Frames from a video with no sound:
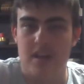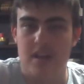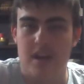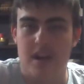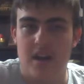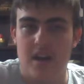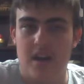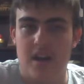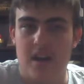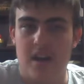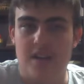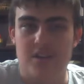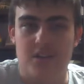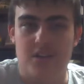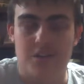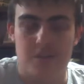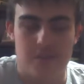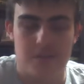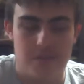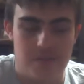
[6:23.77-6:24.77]
I
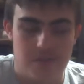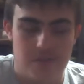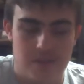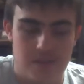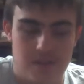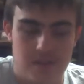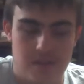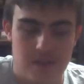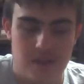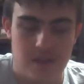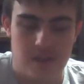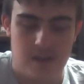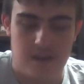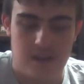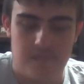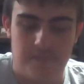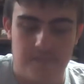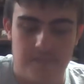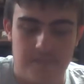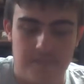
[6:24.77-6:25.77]
don't.
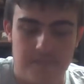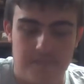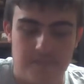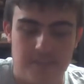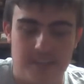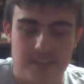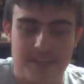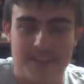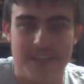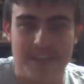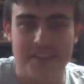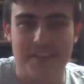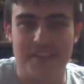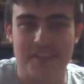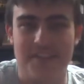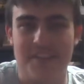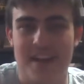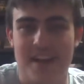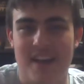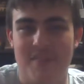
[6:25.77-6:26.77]
I
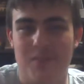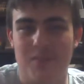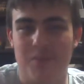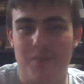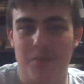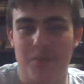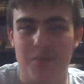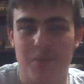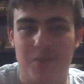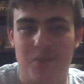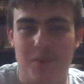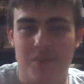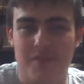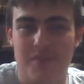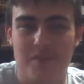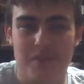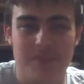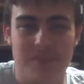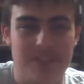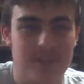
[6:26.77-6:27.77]
sadly haven't built one for
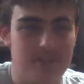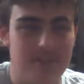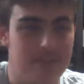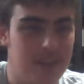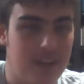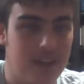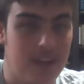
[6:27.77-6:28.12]
myself yet.